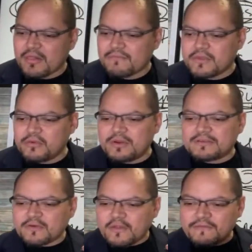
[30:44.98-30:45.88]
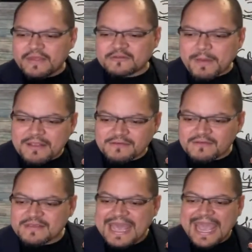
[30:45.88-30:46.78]
units, all of the
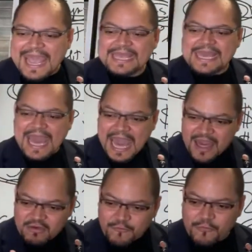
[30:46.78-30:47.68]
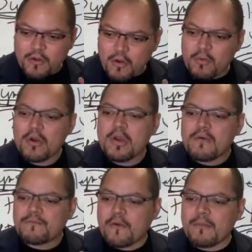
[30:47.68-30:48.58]
expenses, and cash flow
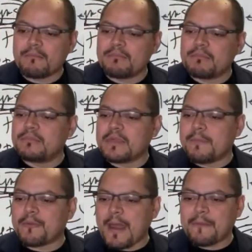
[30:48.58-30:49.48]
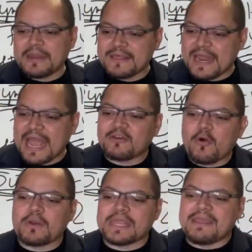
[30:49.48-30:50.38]
from a property that I
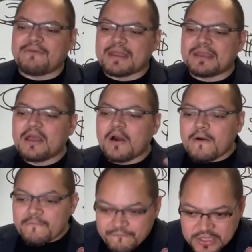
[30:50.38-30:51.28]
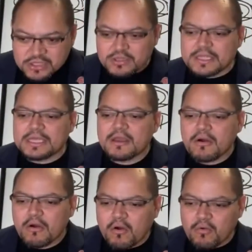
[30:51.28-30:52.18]
don't even officially
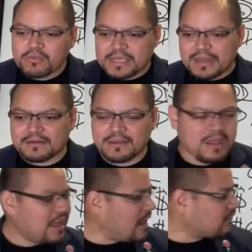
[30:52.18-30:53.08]
own yet. And